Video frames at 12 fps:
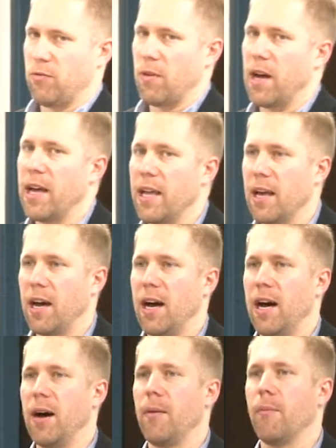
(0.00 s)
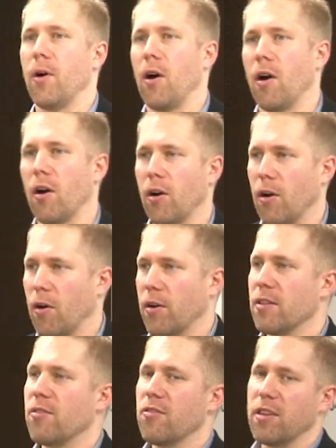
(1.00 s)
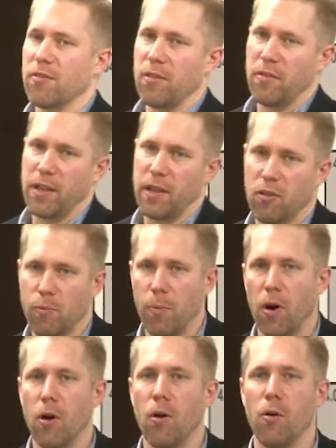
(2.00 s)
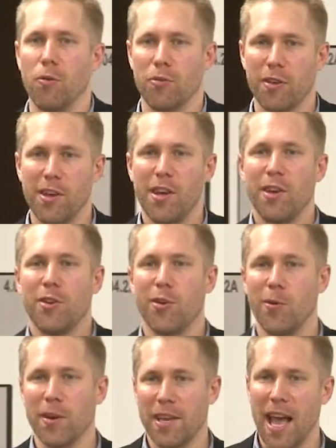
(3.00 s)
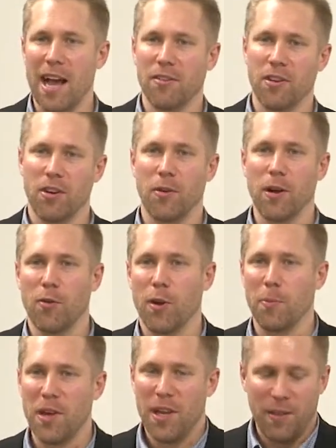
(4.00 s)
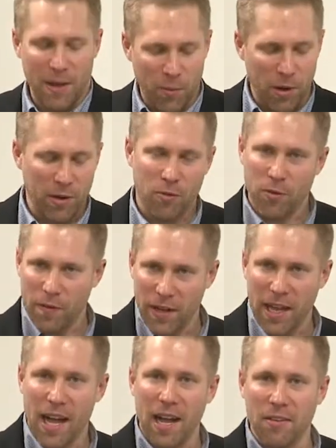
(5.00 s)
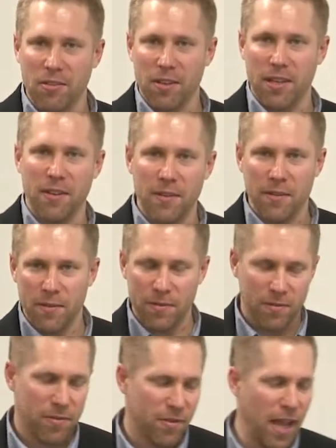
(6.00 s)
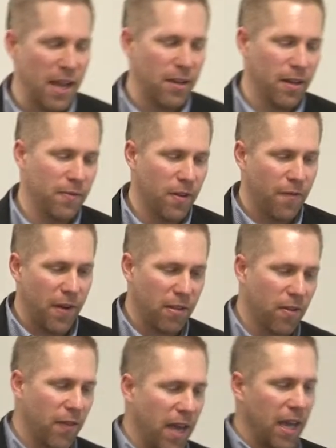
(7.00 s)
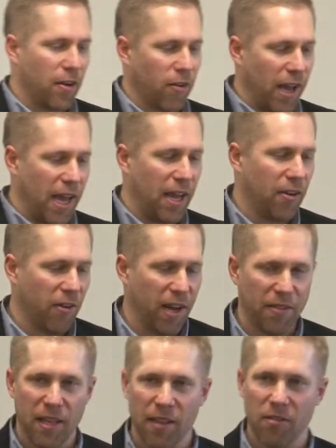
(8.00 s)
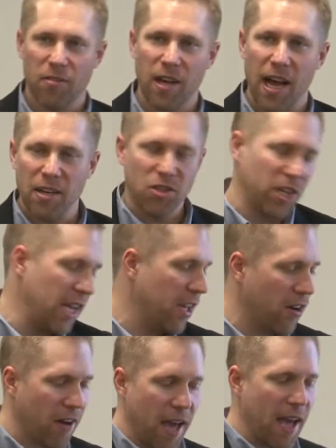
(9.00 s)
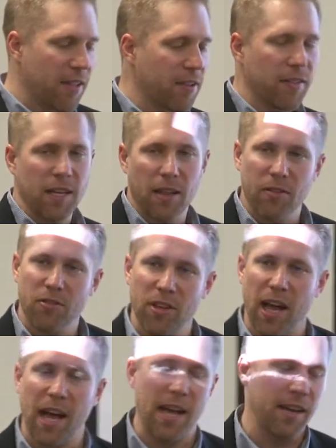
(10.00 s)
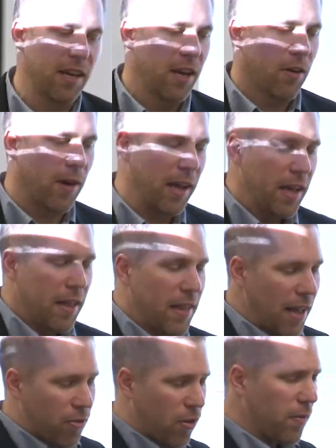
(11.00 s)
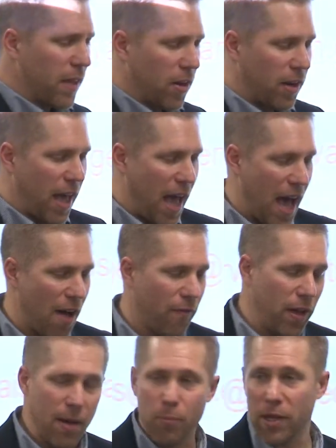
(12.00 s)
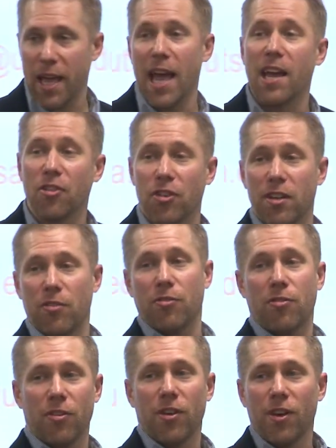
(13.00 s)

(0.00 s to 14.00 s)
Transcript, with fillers: right, um, are, are consistently exposed to attacks on our own group, then we're in sort of a constant state of defensive anger, angry at the other side, shaking our heads at the other side, right? That's certainly going to have implications